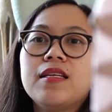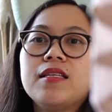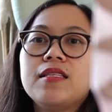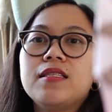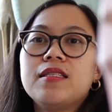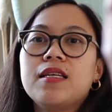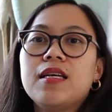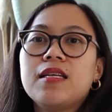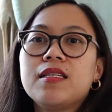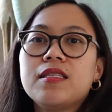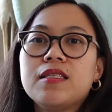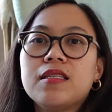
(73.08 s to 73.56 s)
it
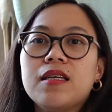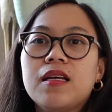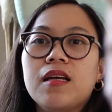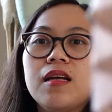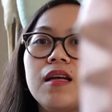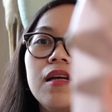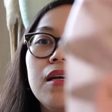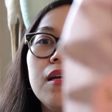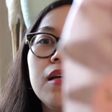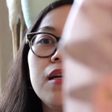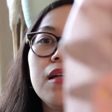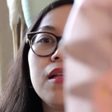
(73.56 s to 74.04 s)
says,
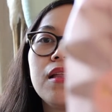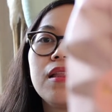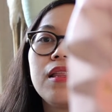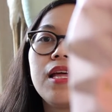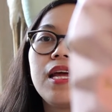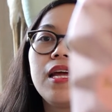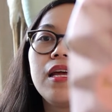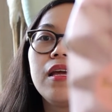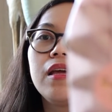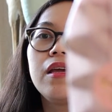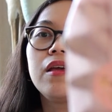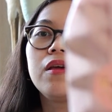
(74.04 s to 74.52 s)

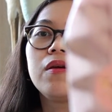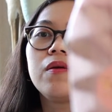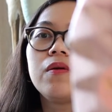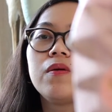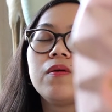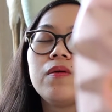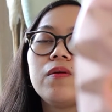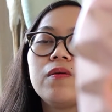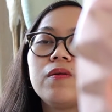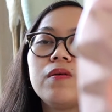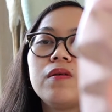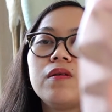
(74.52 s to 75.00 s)
"Thank
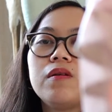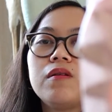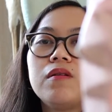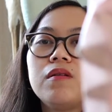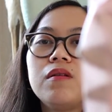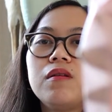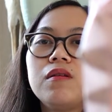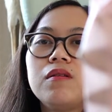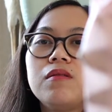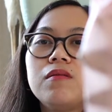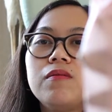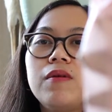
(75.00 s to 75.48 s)
you."
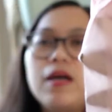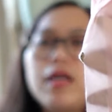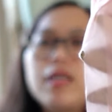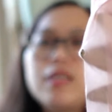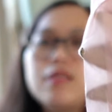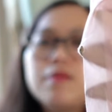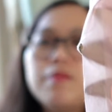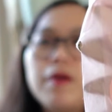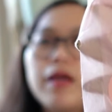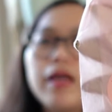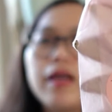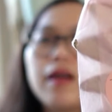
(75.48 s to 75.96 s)
Why
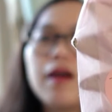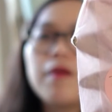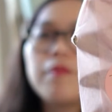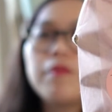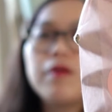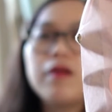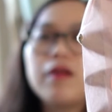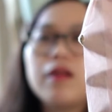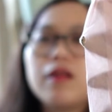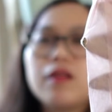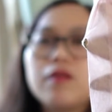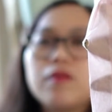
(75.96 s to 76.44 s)
is my
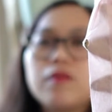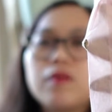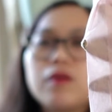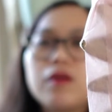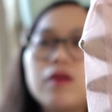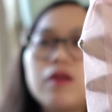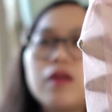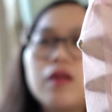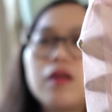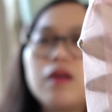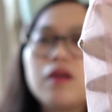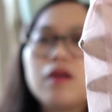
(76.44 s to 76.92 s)
camera not
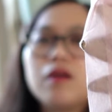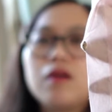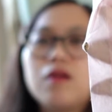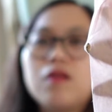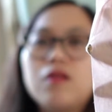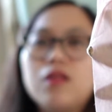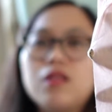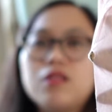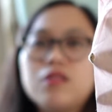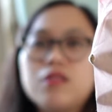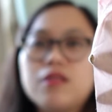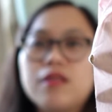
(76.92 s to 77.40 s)
working? Oh,
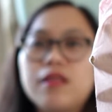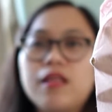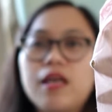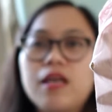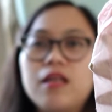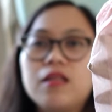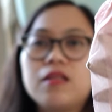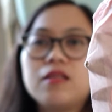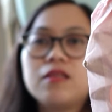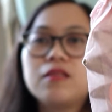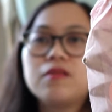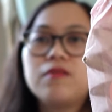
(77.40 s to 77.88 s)
that's a
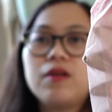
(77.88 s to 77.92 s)
late